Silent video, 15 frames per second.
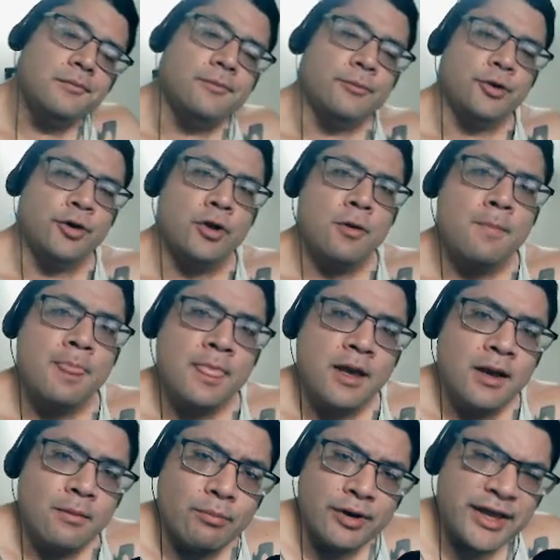You know."
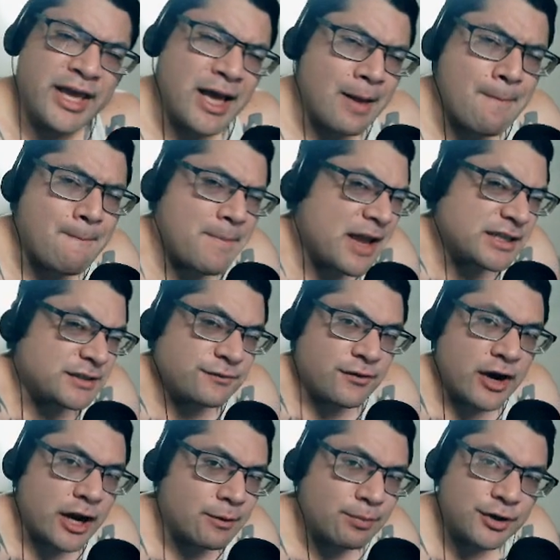But yeah, best for
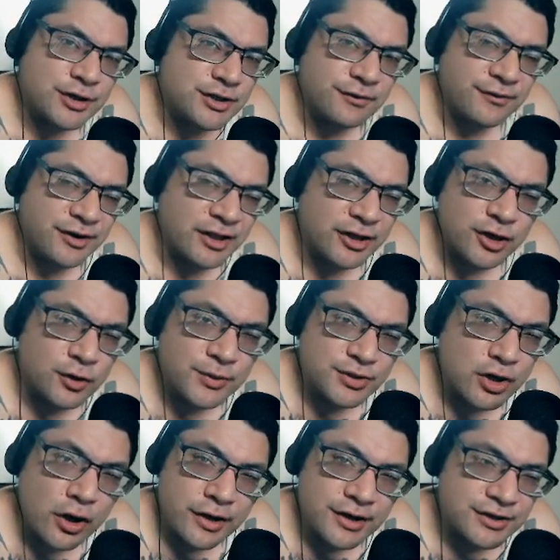hypertrophy. Like you're
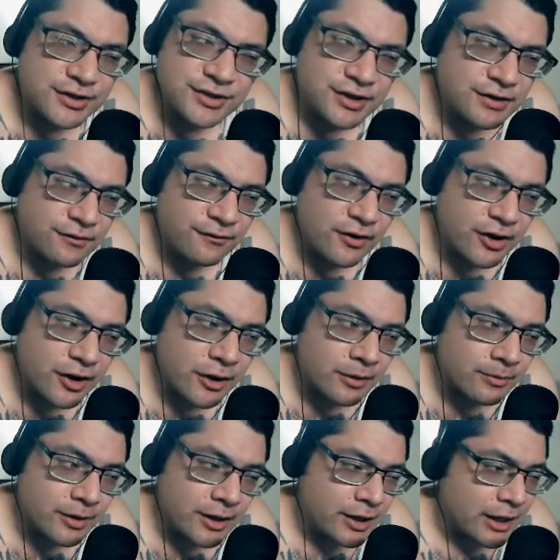retarded. Just shut the fuck
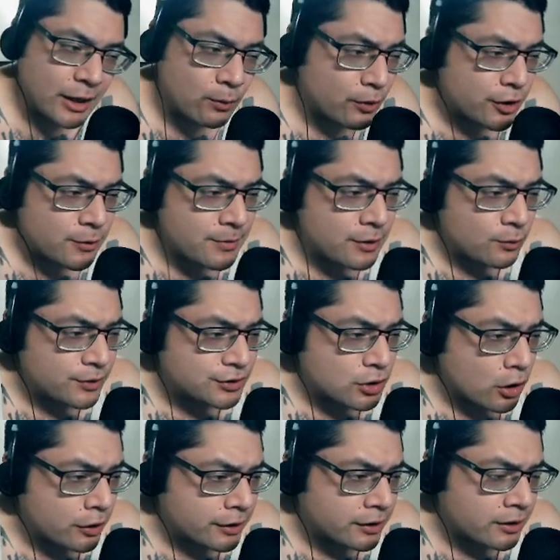up. And what do you mean
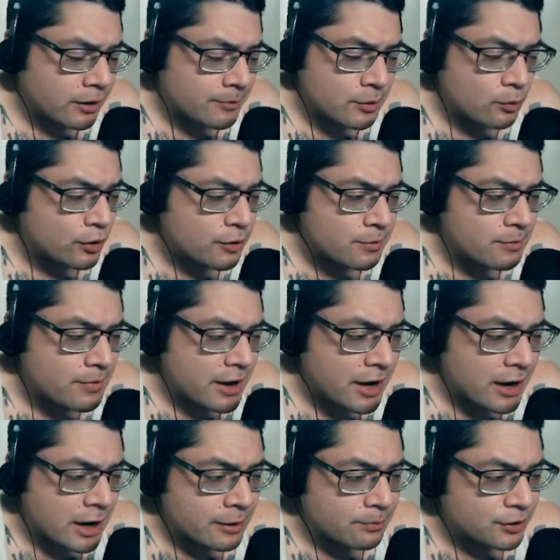retarded? I mean, what do you mean by
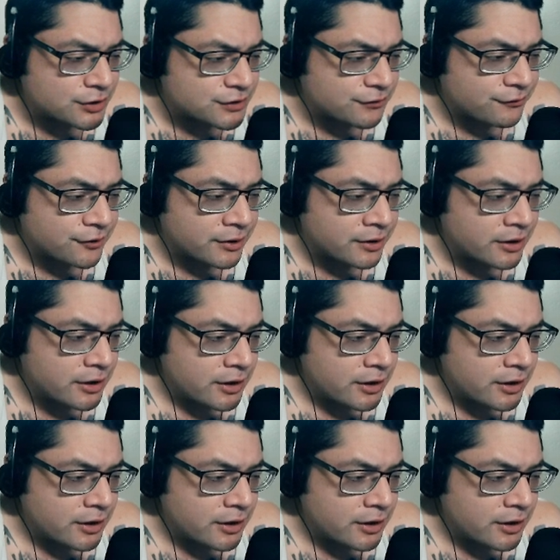hypertrophy?